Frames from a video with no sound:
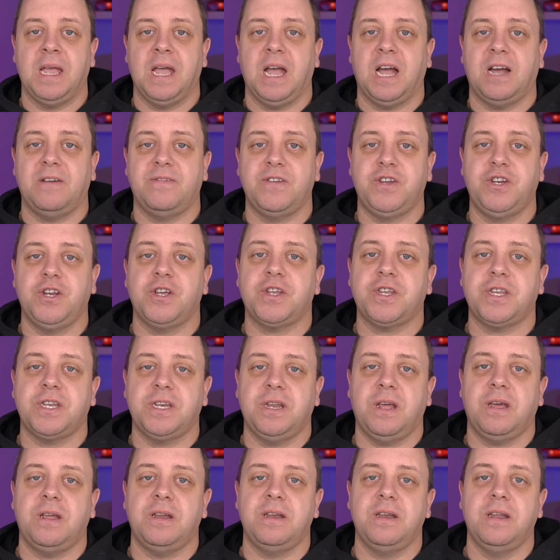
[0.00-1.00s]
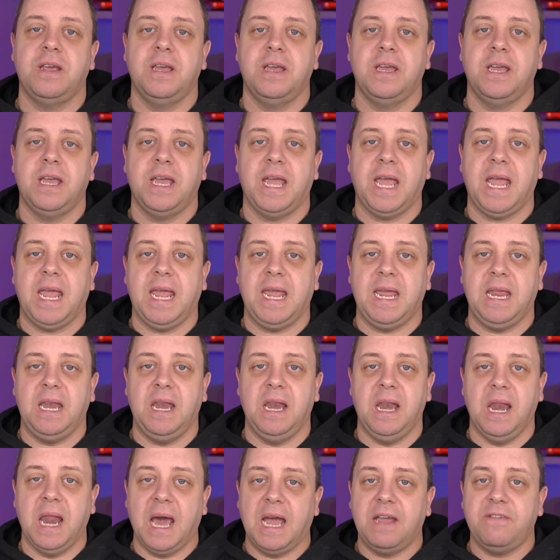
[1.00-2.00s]
I've just done a
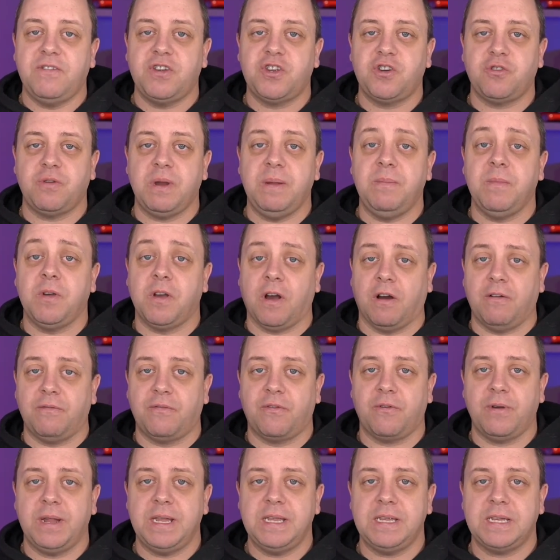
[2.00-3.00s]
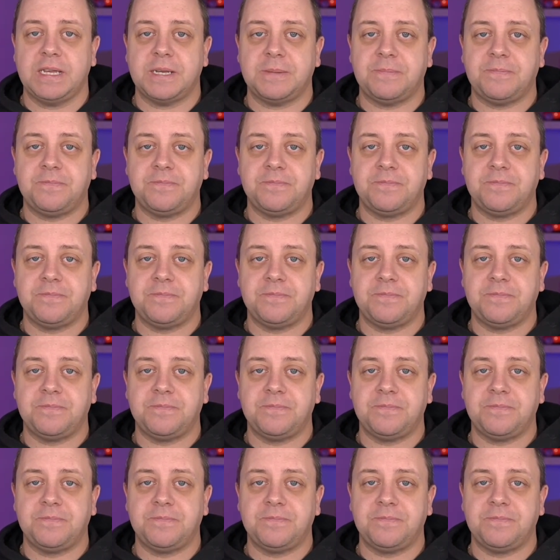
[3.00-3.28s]
live stream conference